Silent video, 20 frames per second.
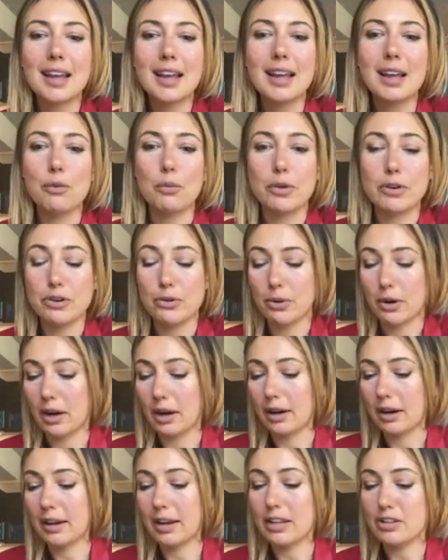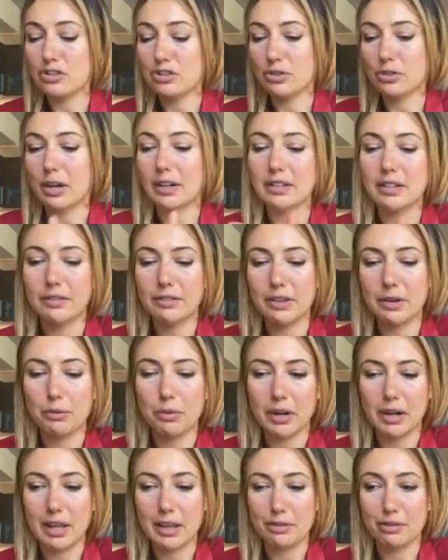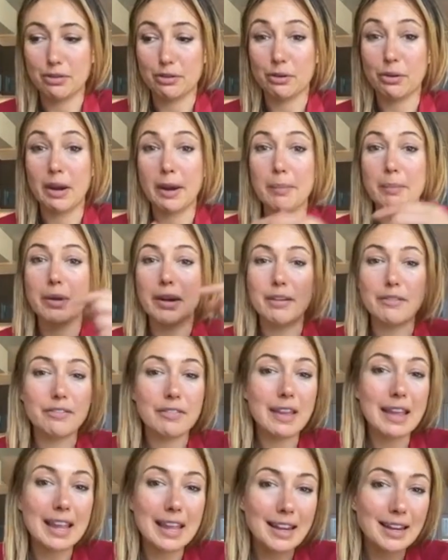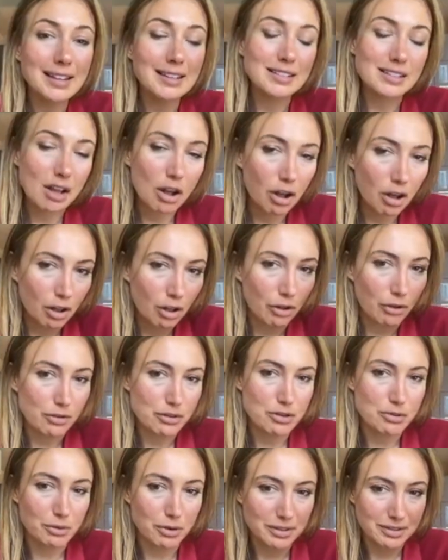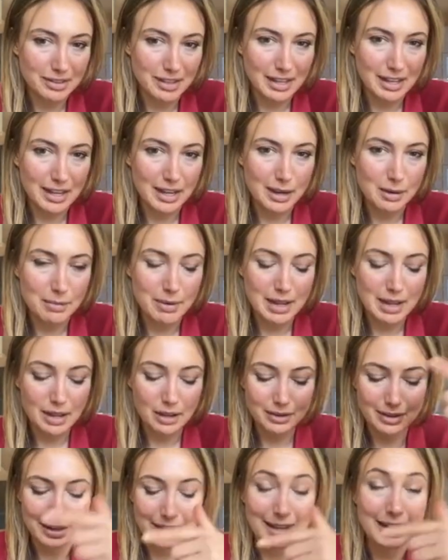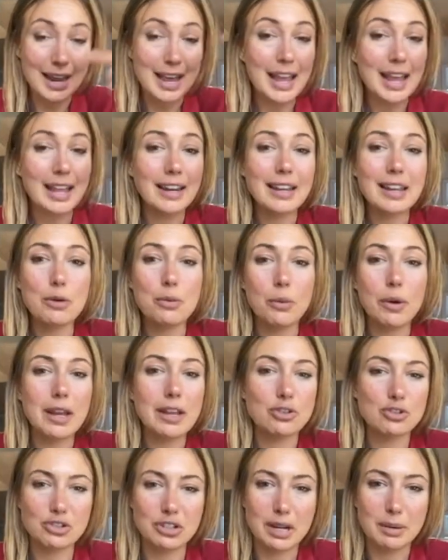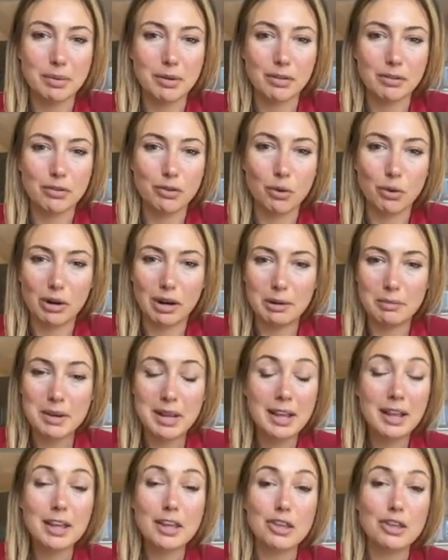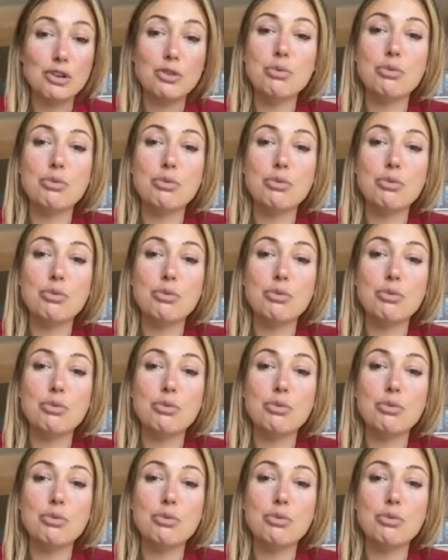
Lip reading: when you are constructively working through it. But if it is all you are thinking about in any way, shape, or form, you